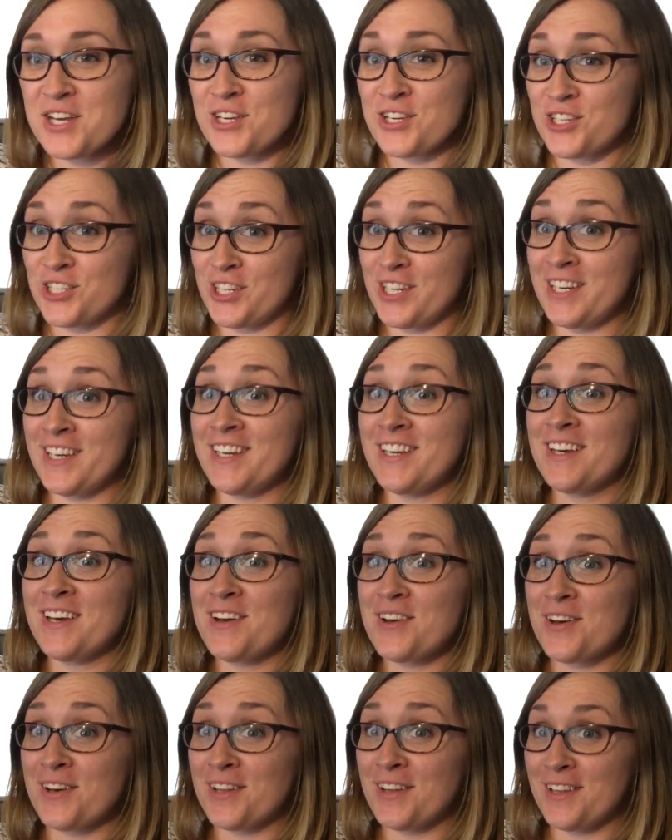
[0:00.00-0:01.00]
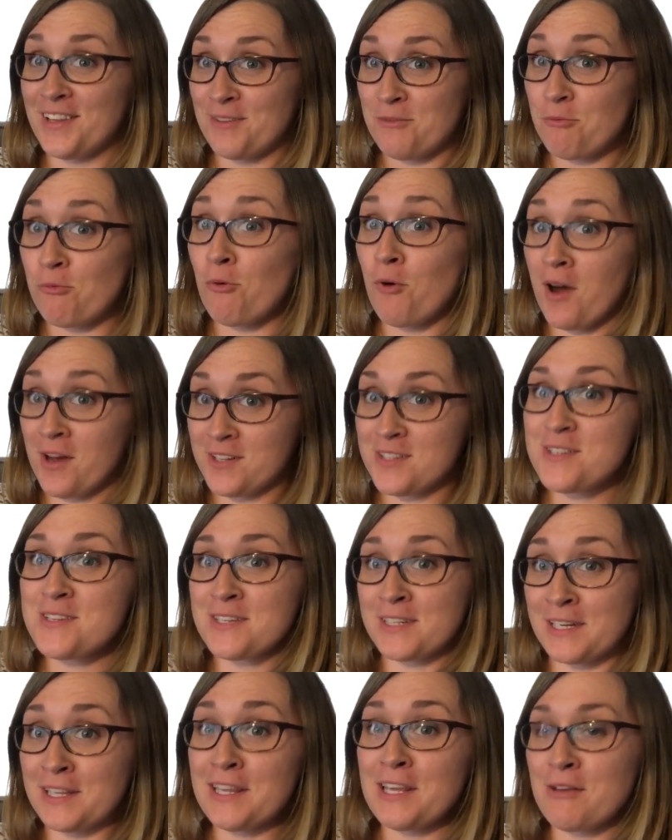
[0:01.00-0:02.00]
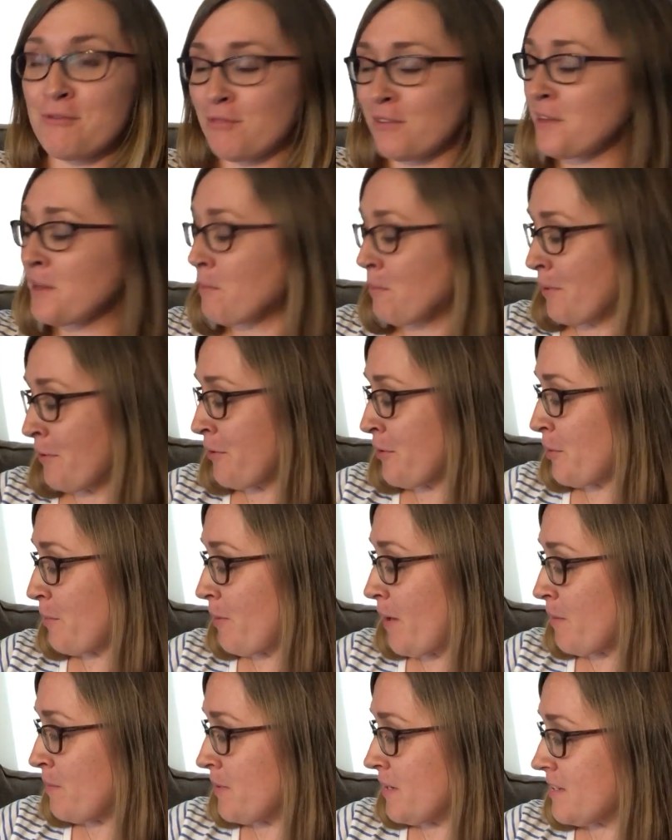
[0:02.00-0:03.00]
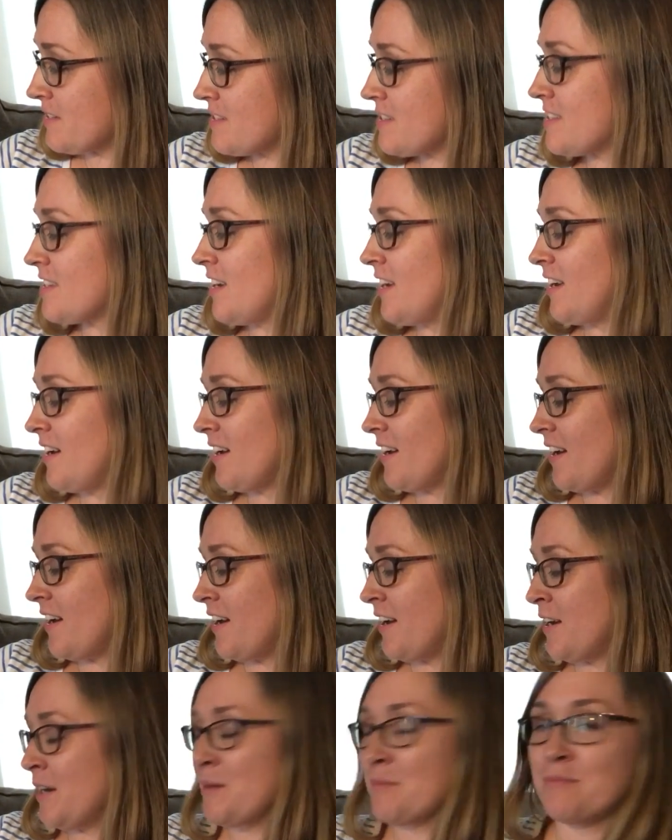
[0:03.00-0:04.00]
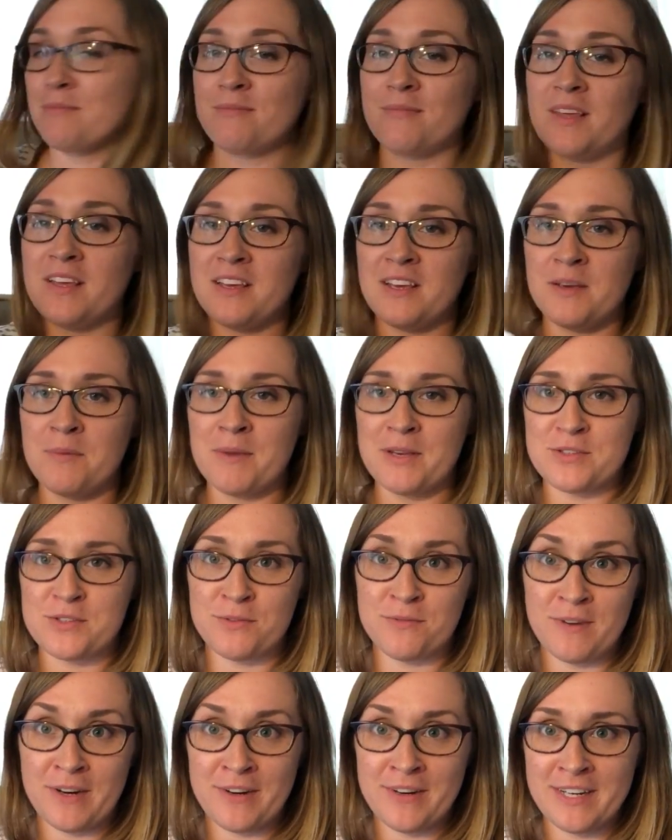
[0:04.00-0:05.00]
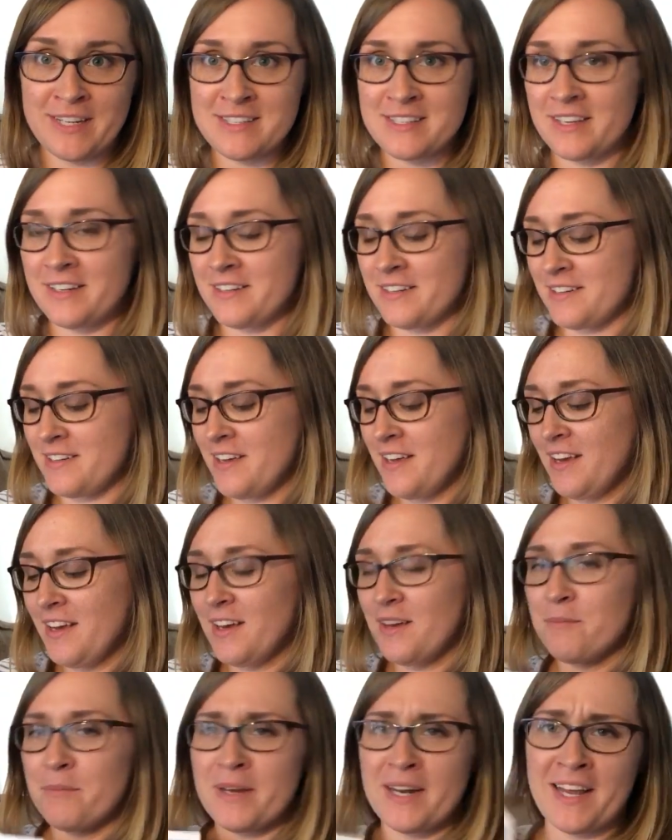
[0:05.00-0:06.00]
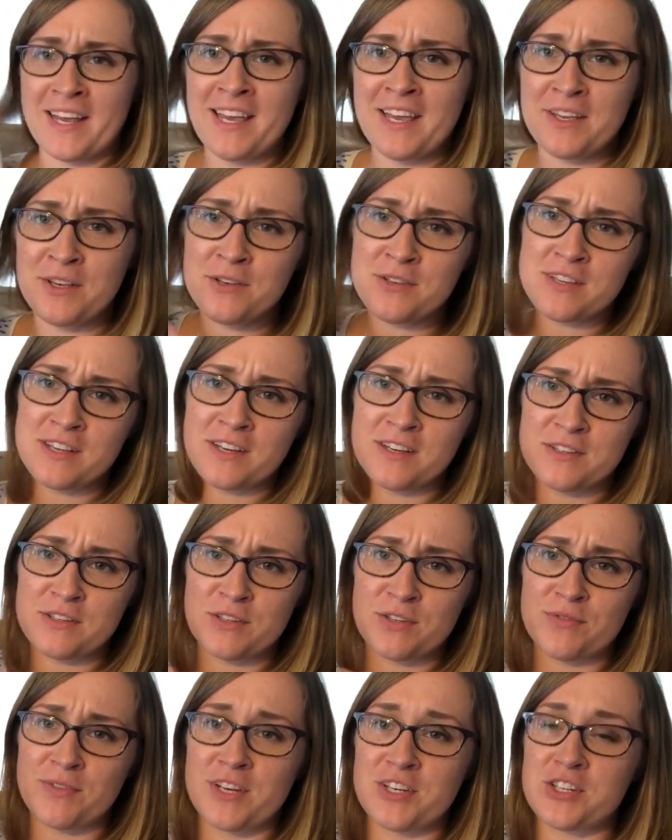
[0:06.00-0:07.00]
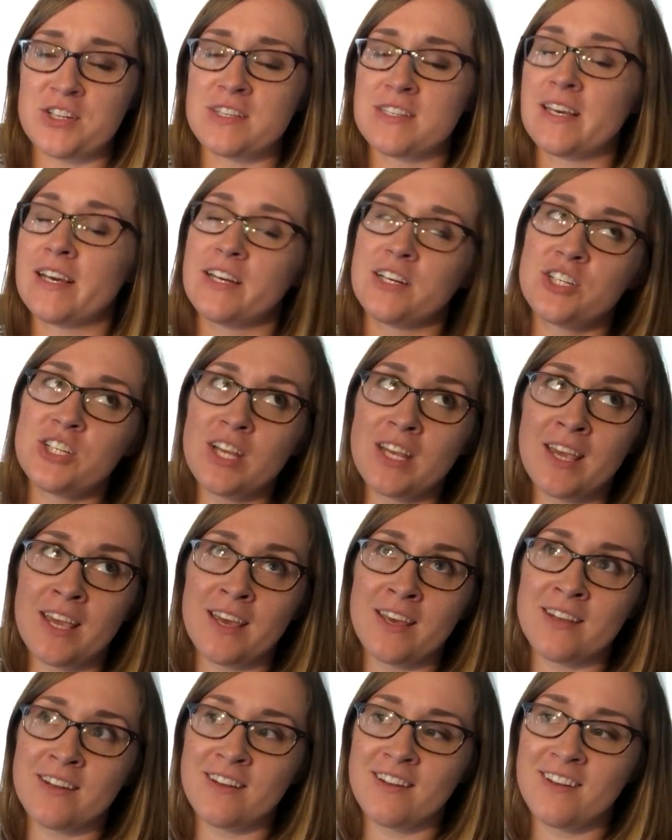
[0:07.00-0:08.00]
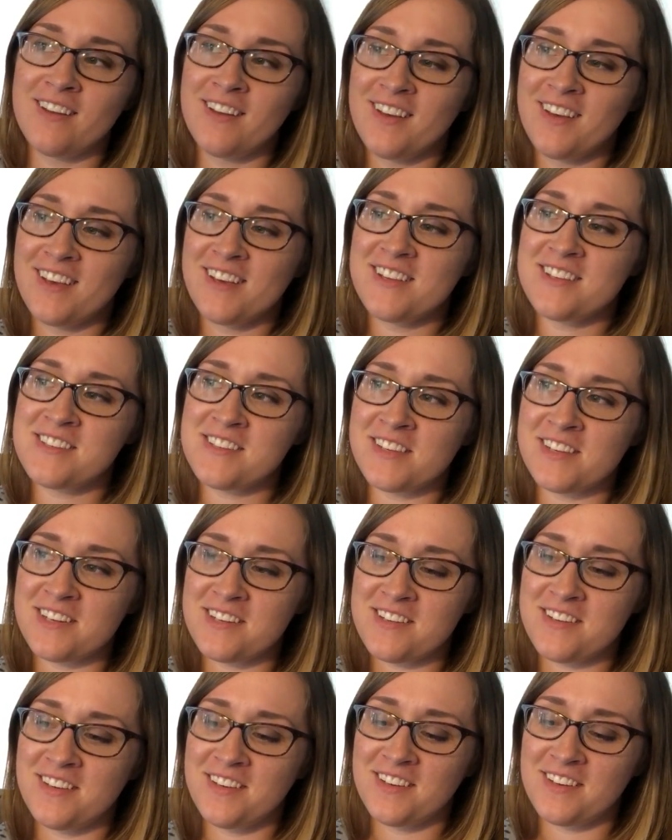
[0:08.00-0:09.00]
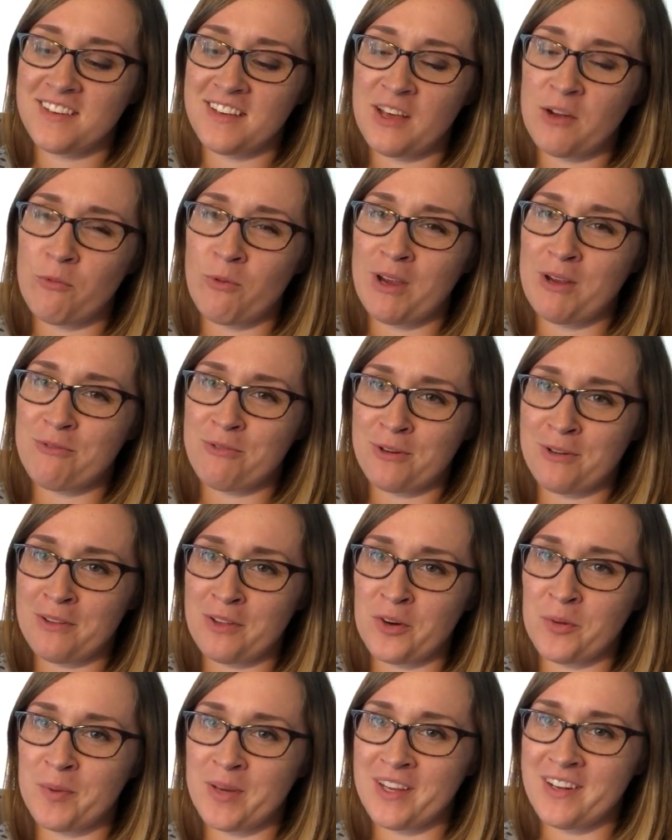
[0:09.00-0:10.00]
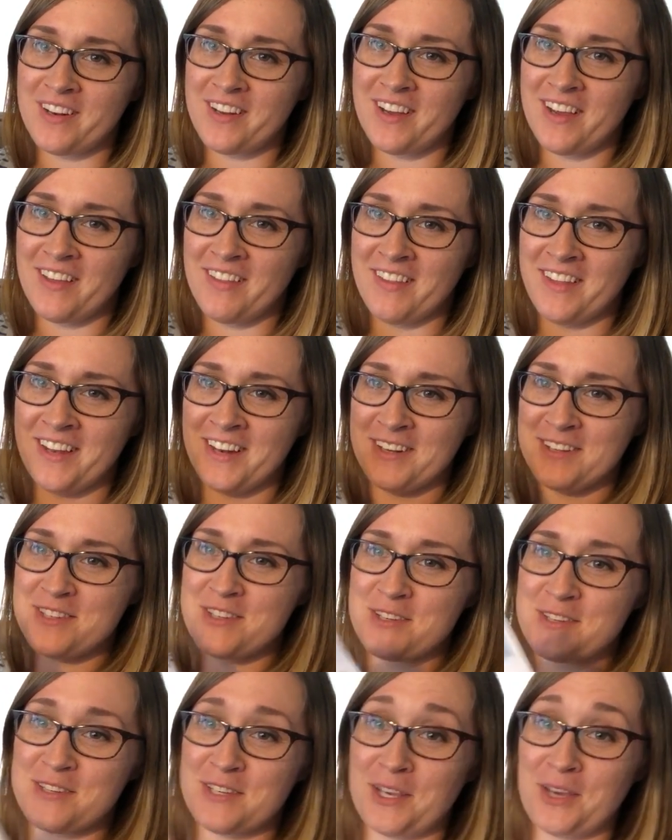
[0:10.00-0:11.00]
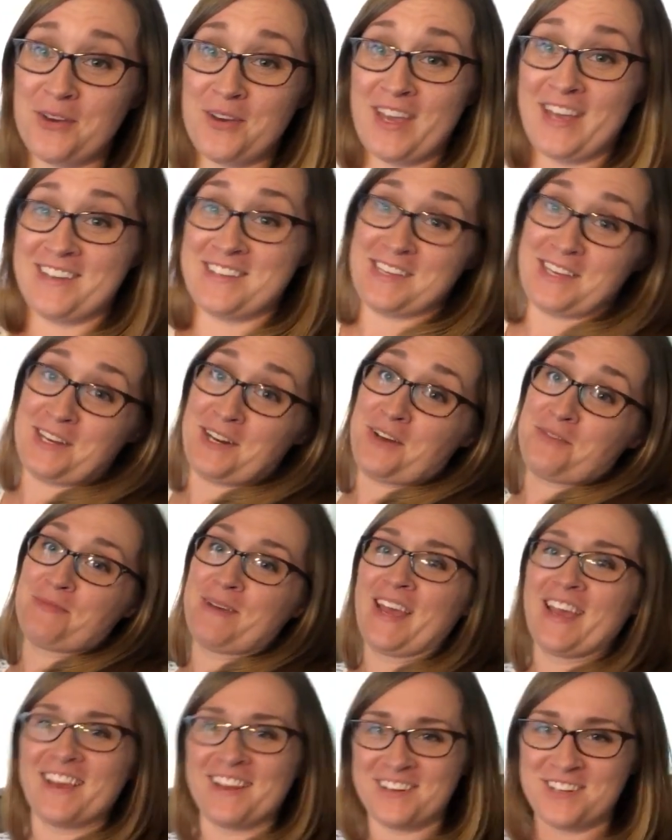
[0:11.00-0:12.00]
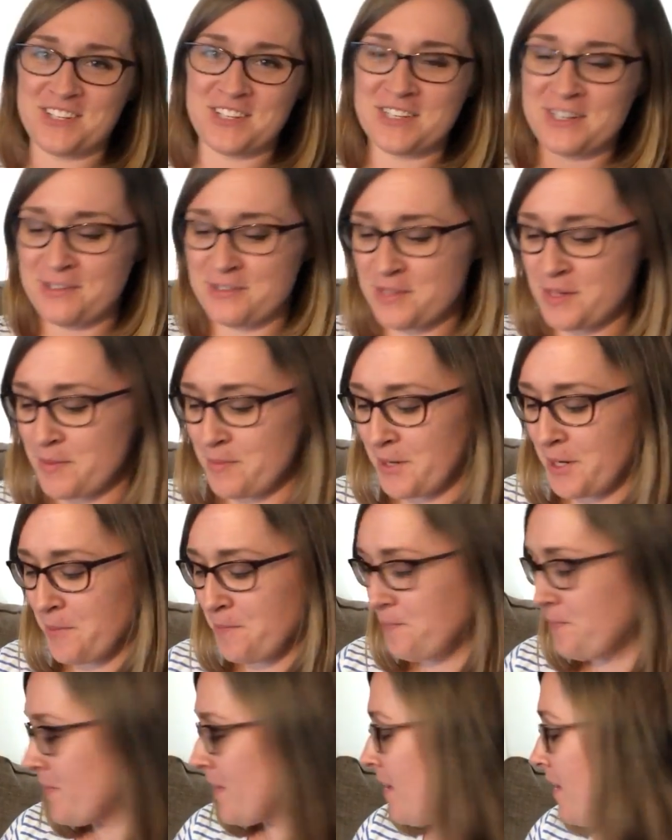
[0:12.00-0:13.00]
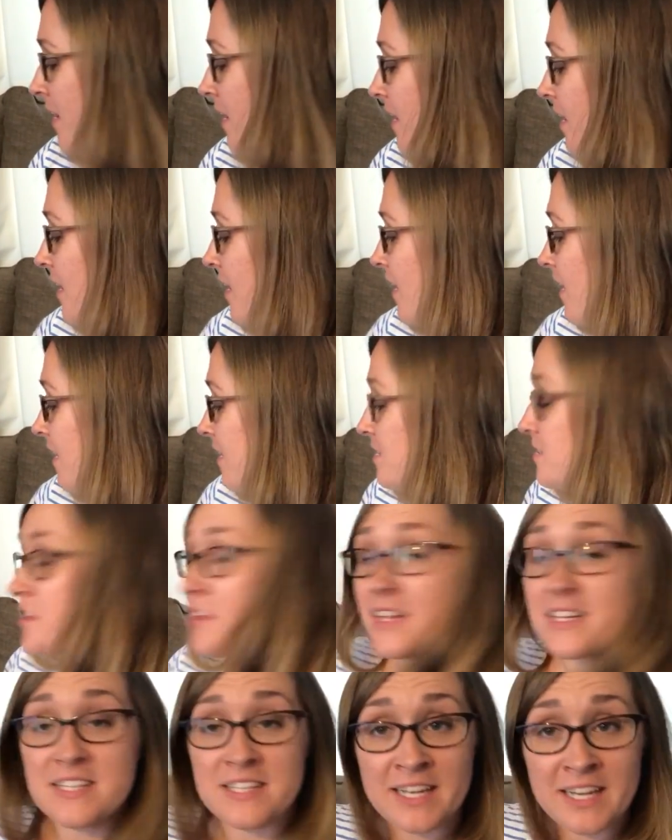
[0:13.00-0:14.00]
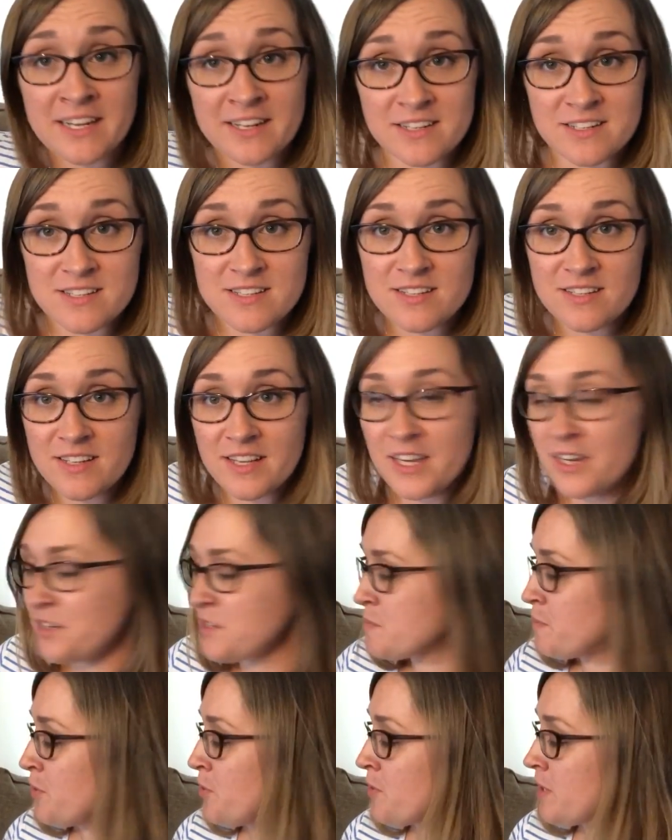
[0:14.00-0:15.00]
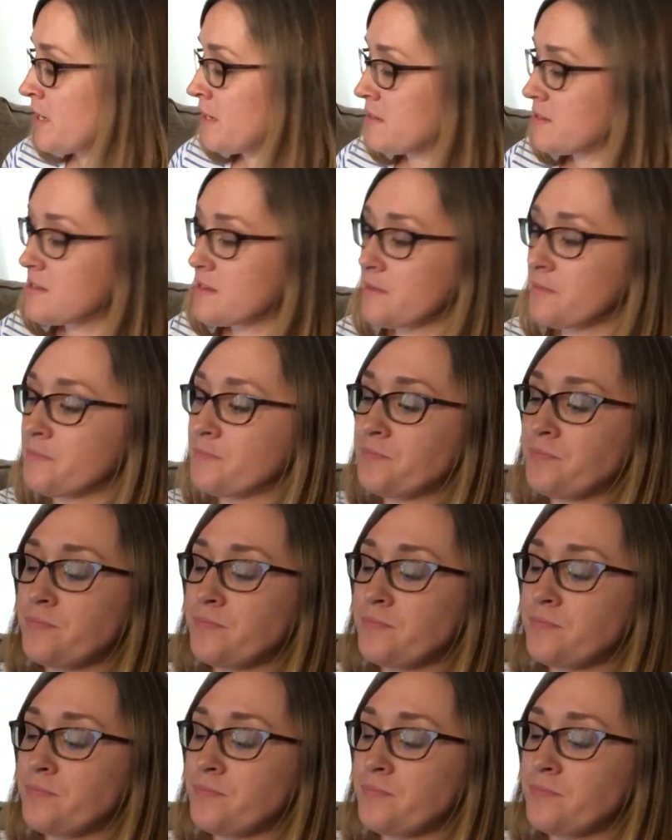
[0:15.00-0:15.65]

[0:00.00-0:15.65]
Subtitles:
She wants to gleefully murder puppets. It makes her very excited. But I can't use it because there's flesh inside. She can sit and wait for a little bit, and then it's just like, okay, take it off my hand. She tears it apart. So that's Nina's. Here's Boogie's.